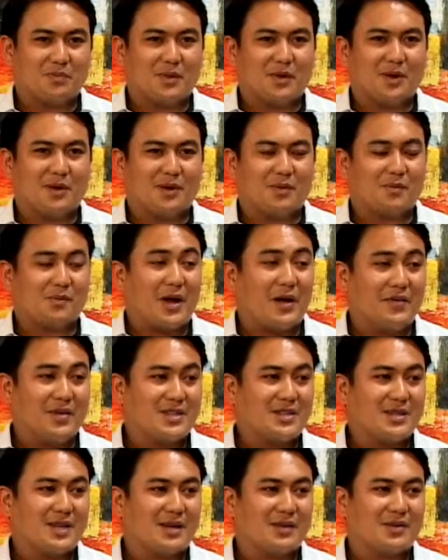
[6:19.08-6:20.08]
uh,
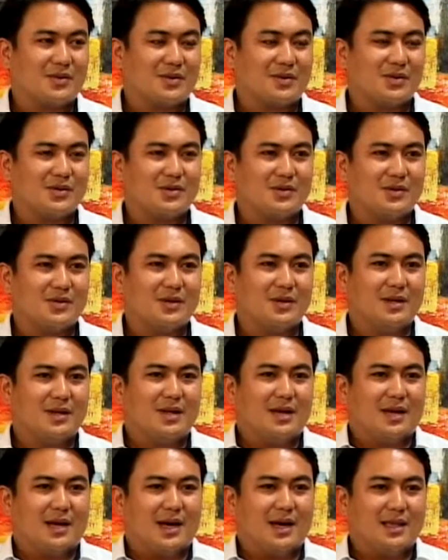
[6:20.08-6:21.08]
private sector. So
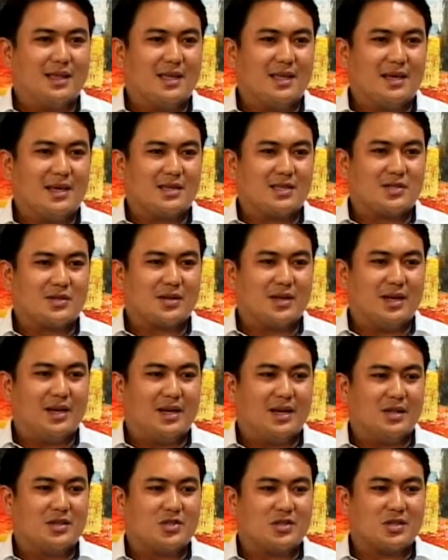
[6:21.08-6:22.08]
I think it's
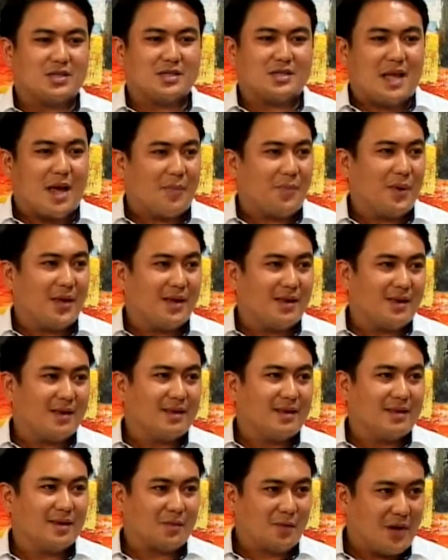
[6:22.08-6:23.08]
really just tapping
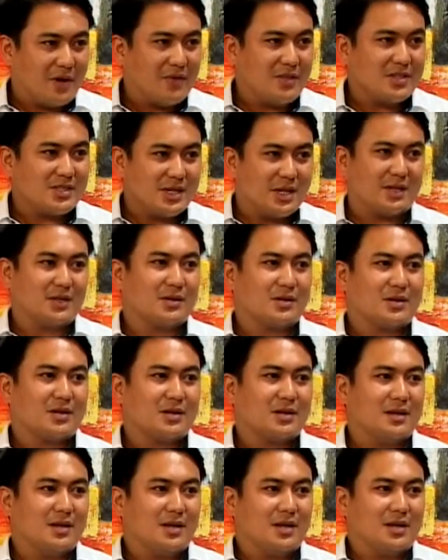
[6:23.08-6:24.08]
the private
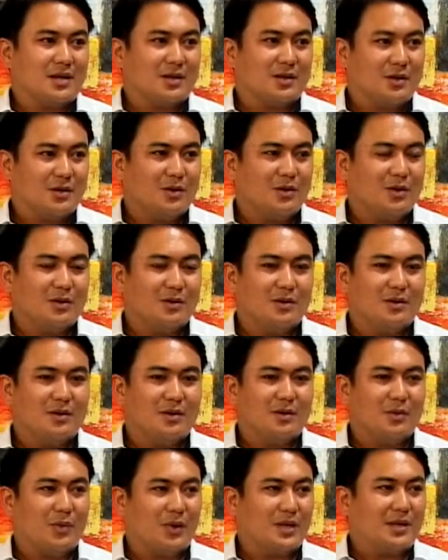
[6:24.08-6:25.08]
sector to know
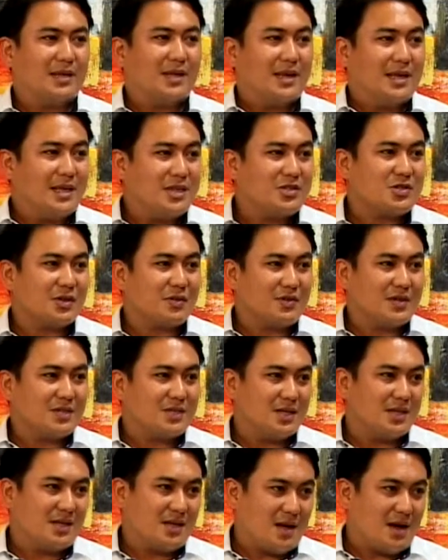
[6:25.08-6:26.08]
what the needs of the
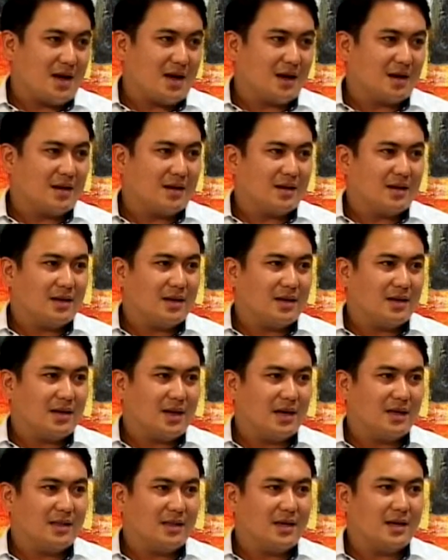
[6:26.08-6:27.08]
city are. Yes.
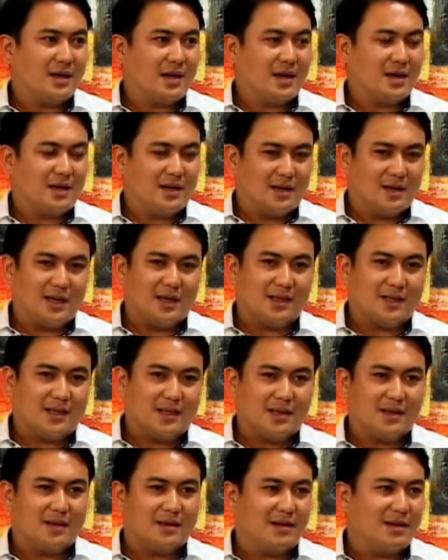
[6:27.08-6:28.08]
I think that
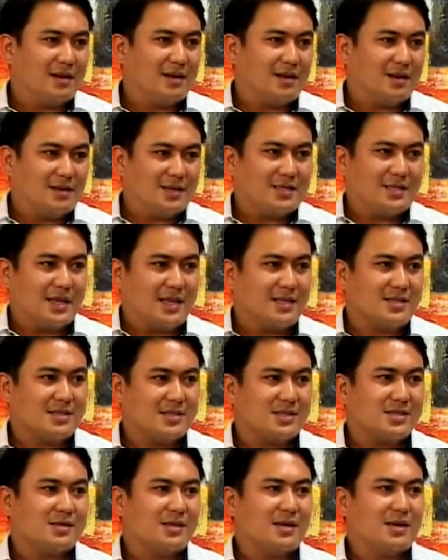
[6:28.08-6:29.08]
in little
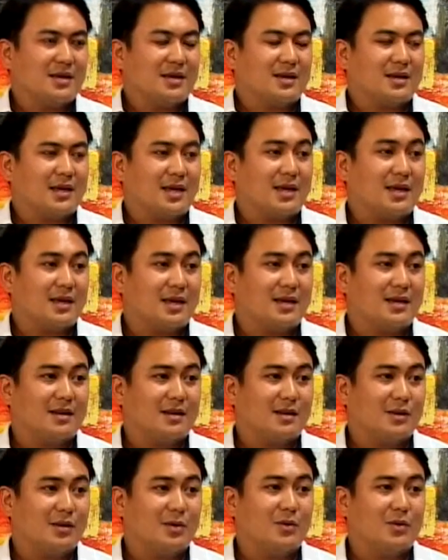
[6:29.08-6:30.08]
sense can
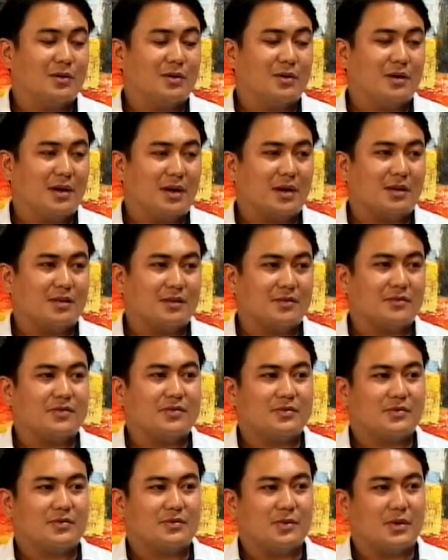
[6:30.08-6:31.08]
can go a lot of
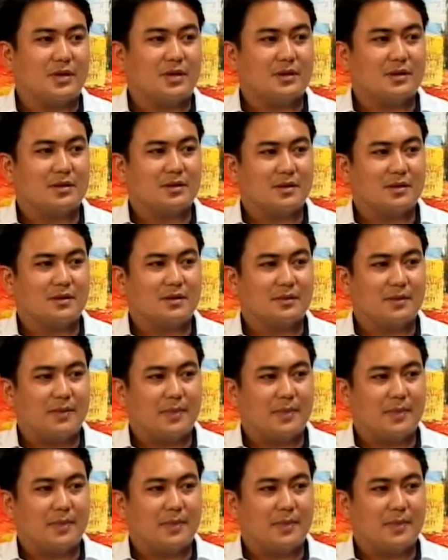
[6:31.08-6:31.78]
way. You, you know. know,